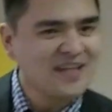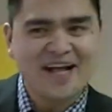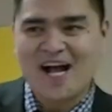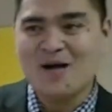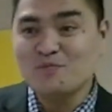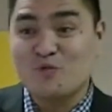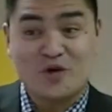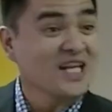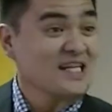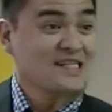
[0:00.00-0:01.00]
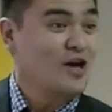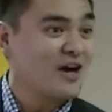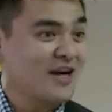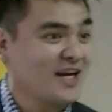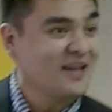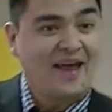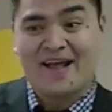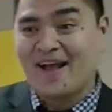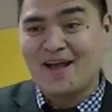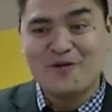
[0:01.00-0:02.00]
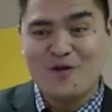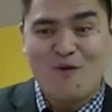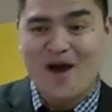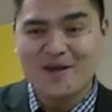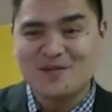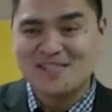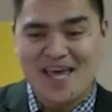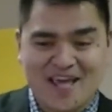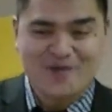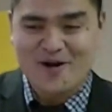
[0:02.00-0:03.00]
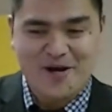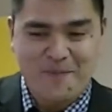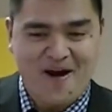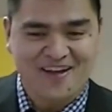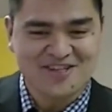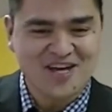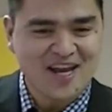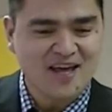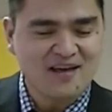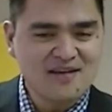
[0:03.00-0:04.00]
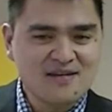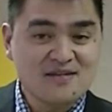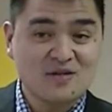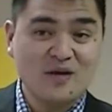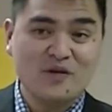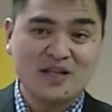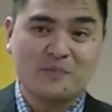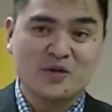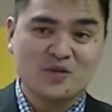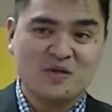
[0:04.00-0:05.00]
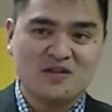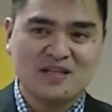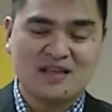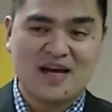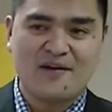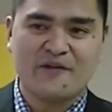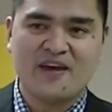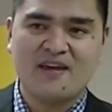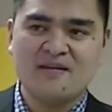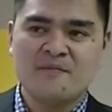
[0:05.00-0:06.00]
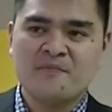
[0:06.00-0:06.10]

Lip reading: Like, I'm really sorry. Like, I don't know why you're saying you're unapologetic. So they really pushed me to think that way.